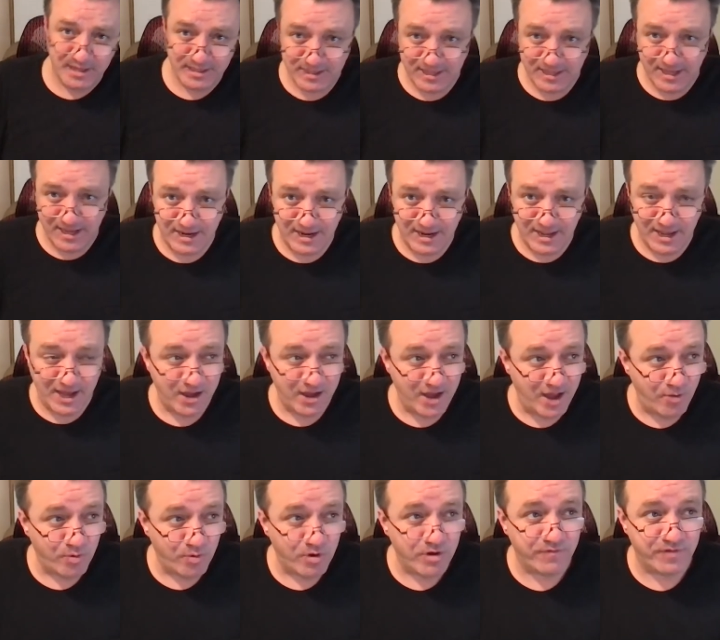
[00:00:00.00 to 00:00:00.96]
that
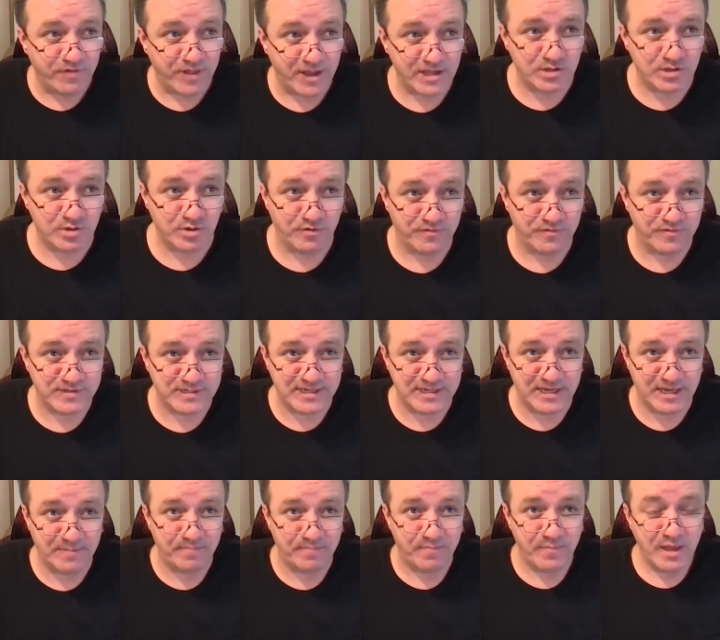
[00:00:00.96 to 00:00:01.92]
I would have liked to have
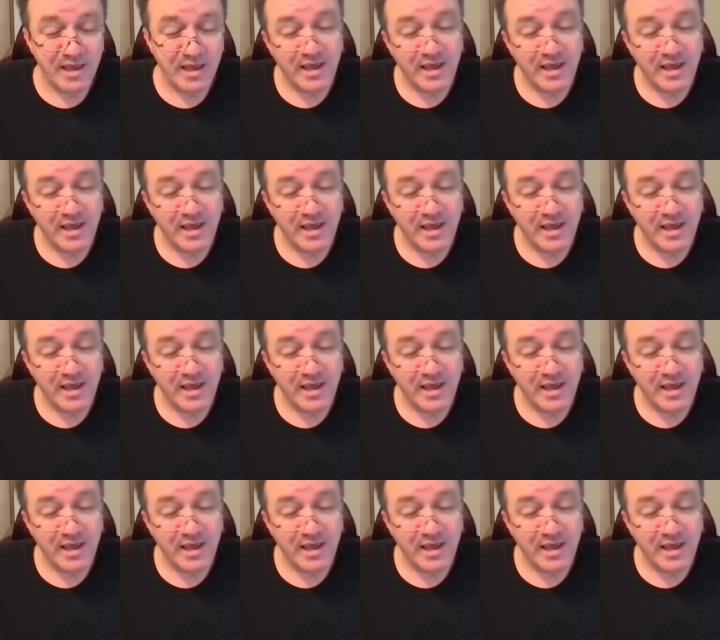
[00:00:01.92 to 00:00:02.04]
seen,